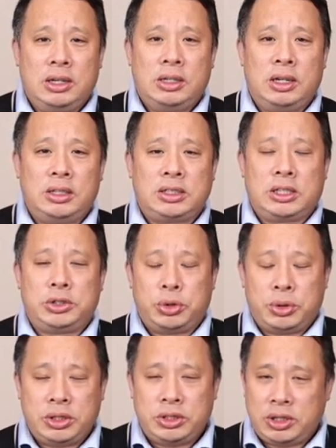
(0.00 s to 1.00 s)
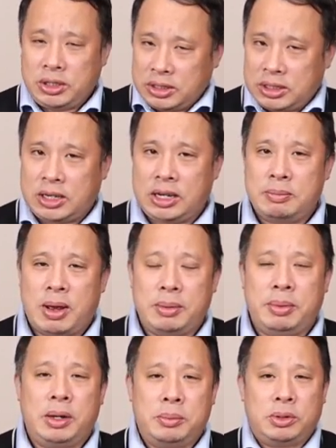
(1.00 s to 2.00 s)
uh, situation, he
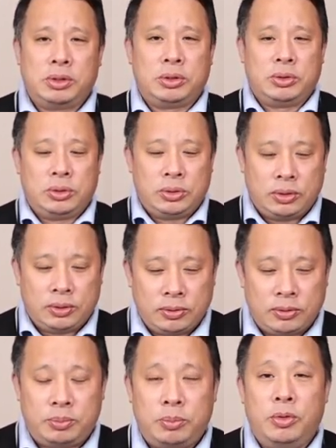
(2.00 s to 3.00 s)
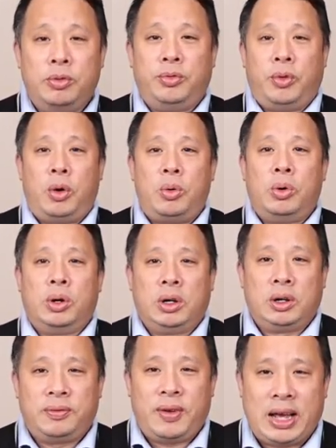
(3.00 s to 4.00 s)
might be able to move
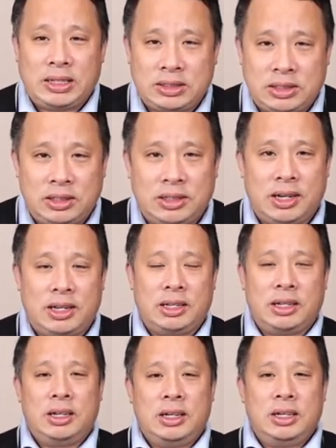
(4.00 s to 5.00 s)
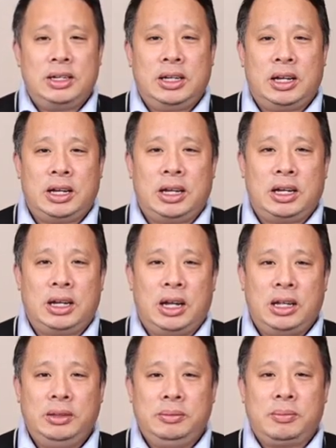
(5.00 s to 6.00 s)
forward faster than uh,